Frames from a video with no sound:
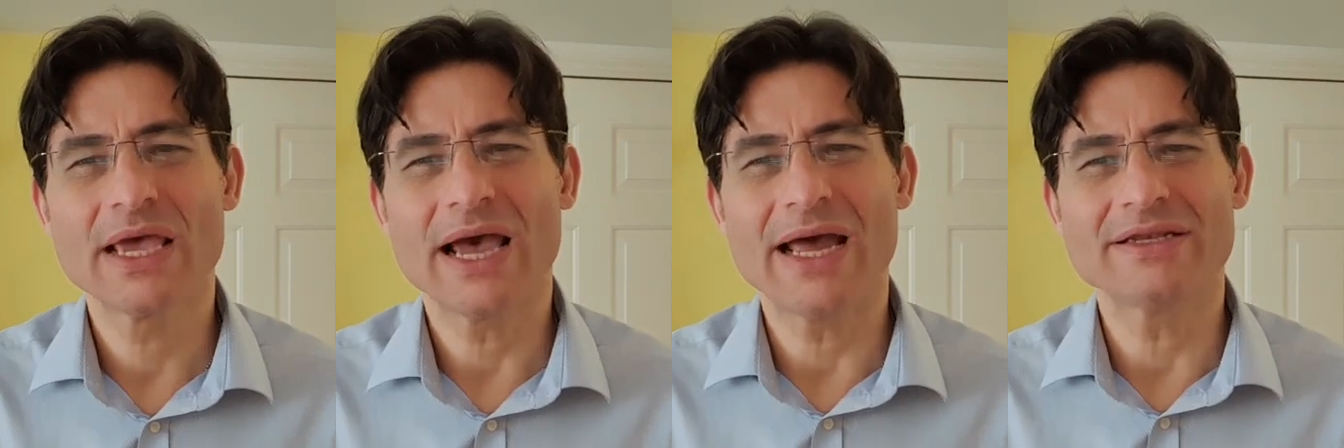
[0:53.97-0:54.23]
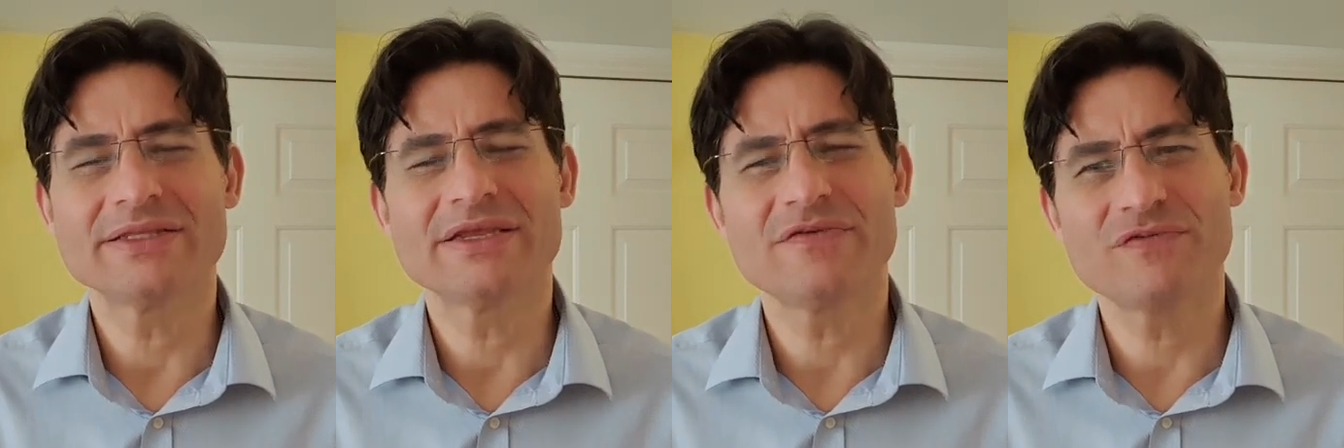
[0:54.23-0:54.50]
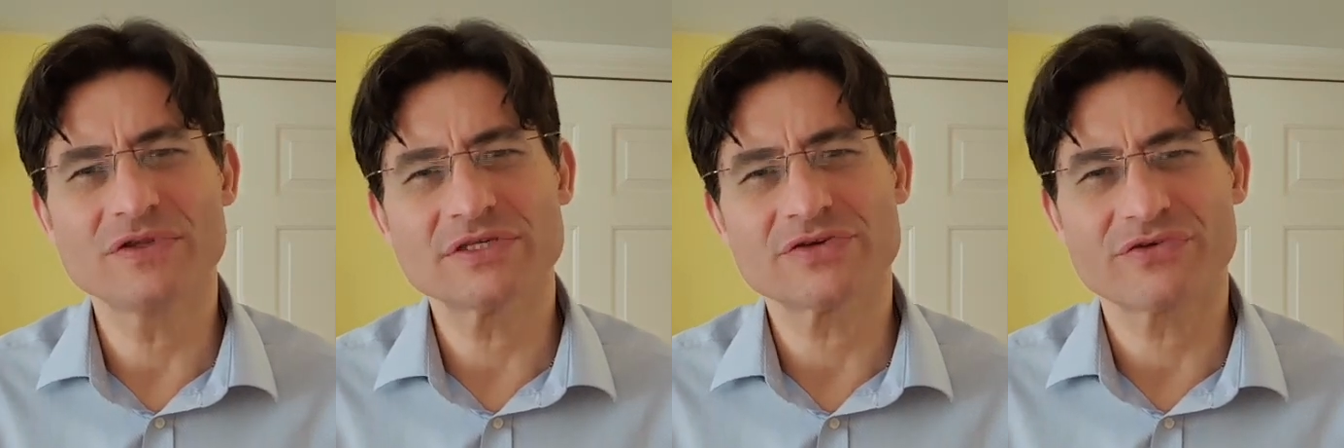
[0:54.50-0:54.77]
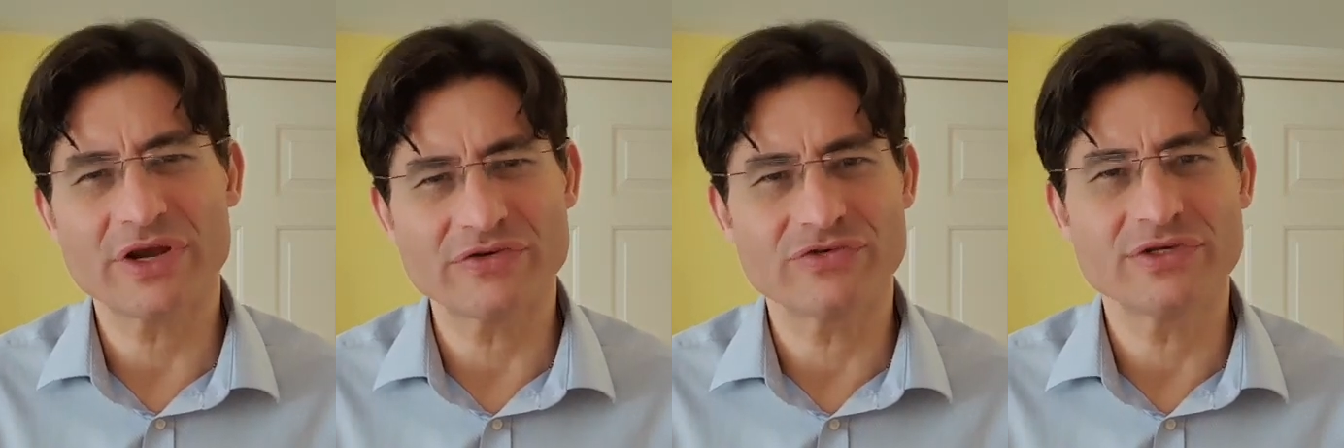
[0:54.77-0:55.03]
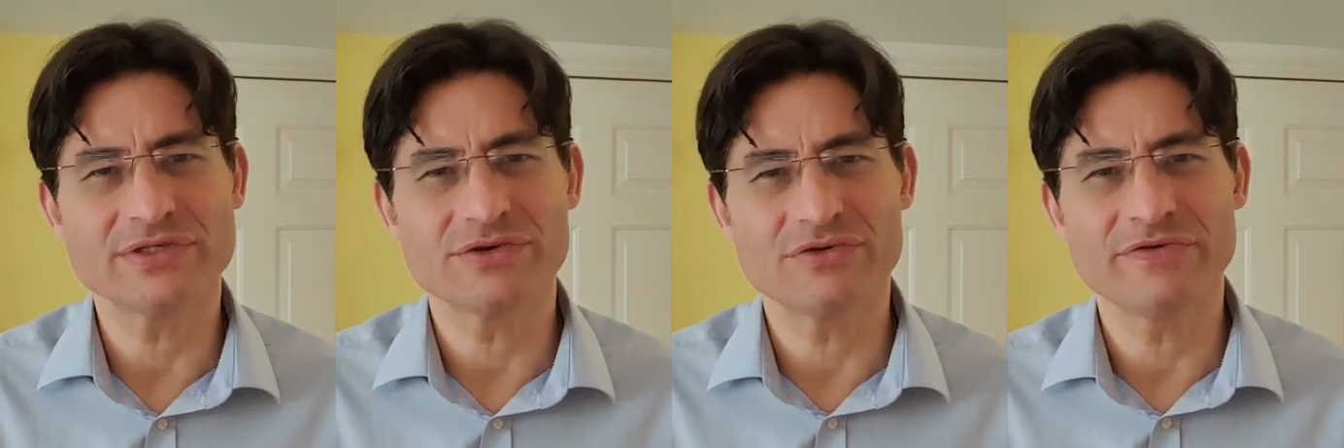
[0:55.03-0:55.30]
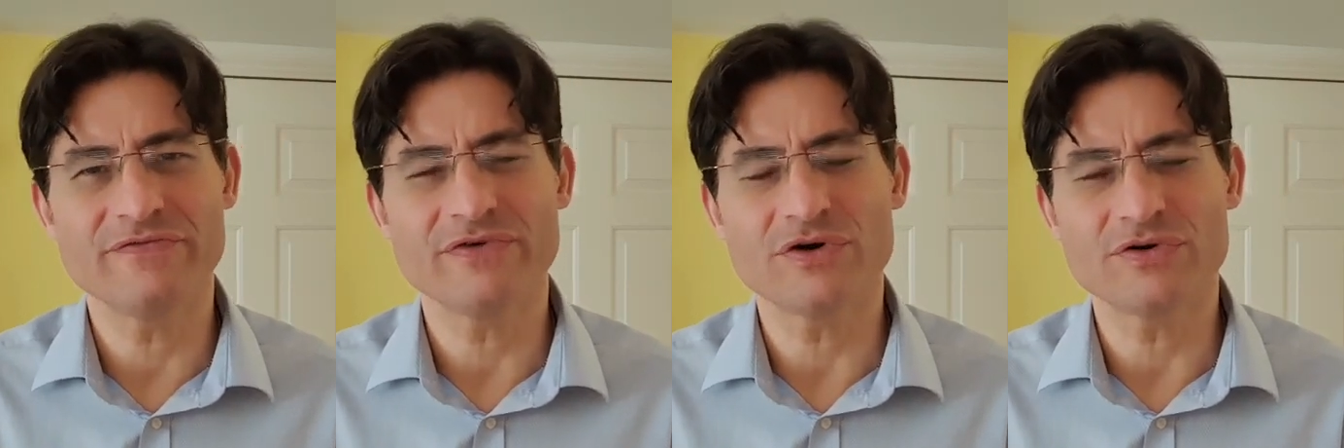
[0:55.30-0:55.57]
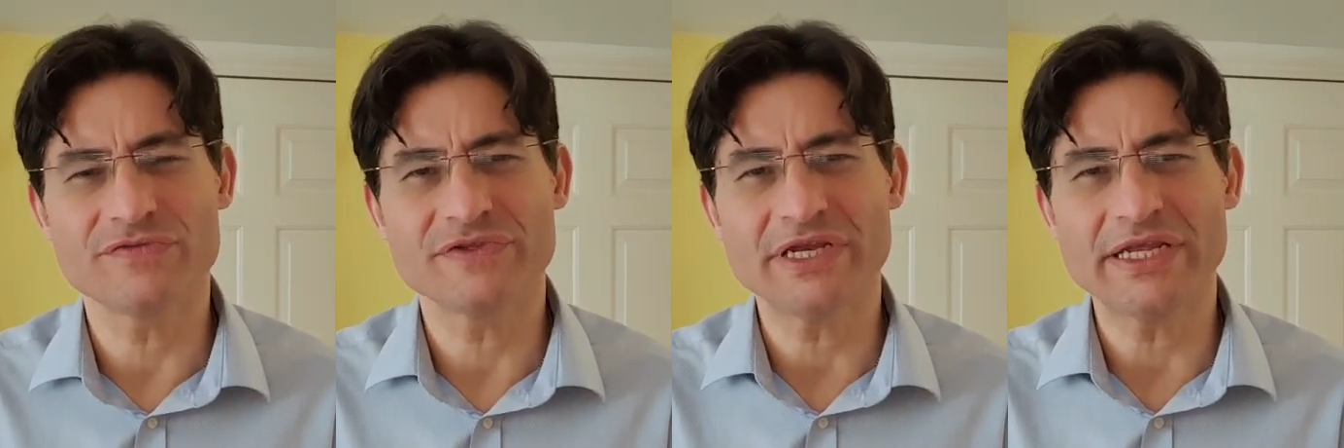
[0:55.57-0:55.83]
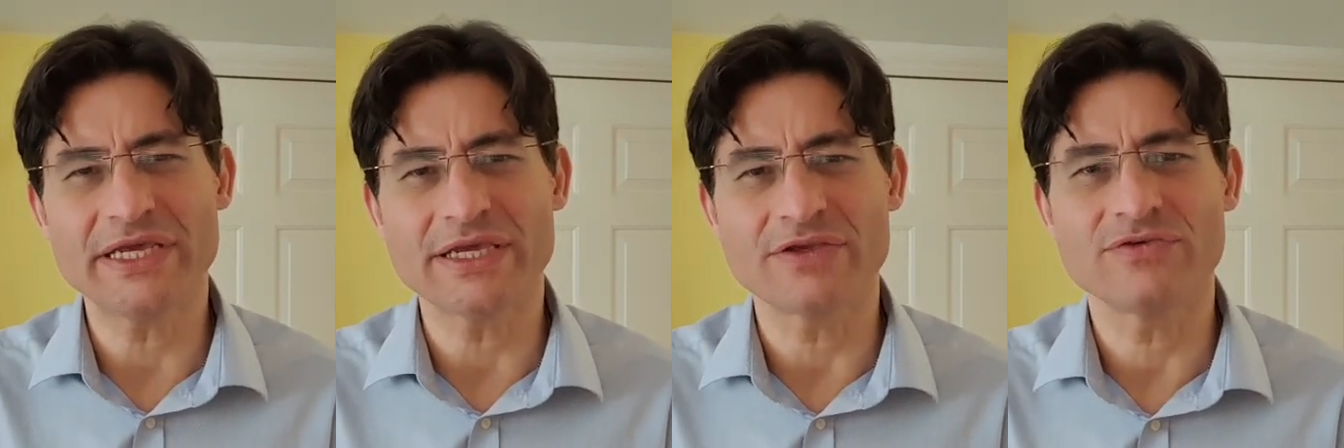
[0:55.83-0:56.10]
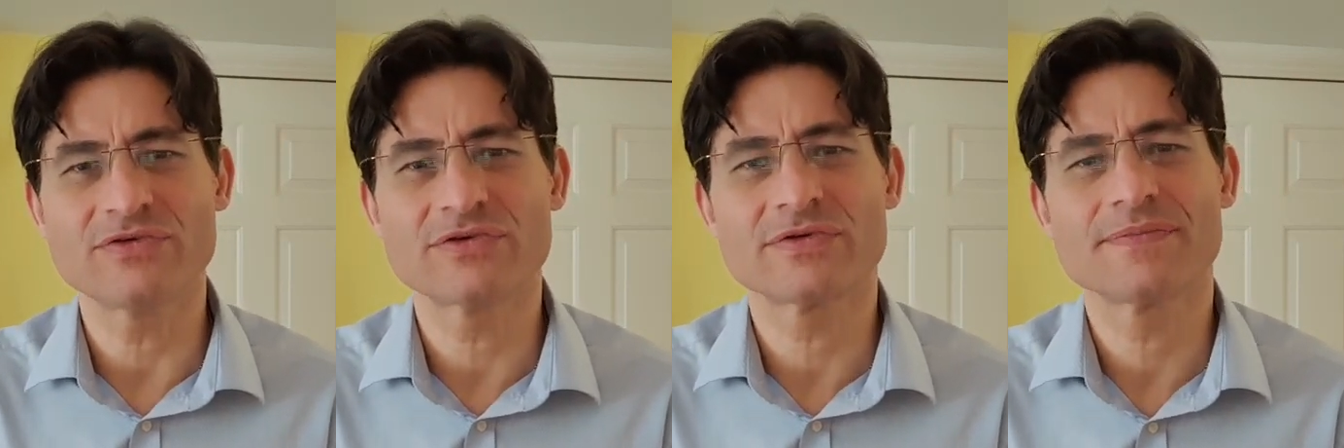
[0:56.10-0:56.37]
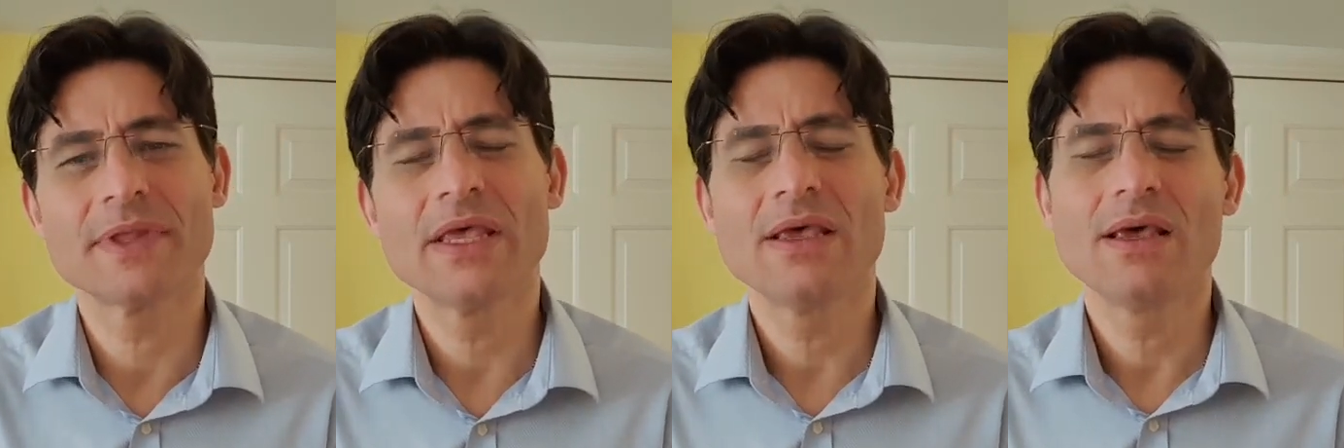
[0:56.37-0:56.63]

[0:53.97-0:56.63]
and different stretches are involved in each.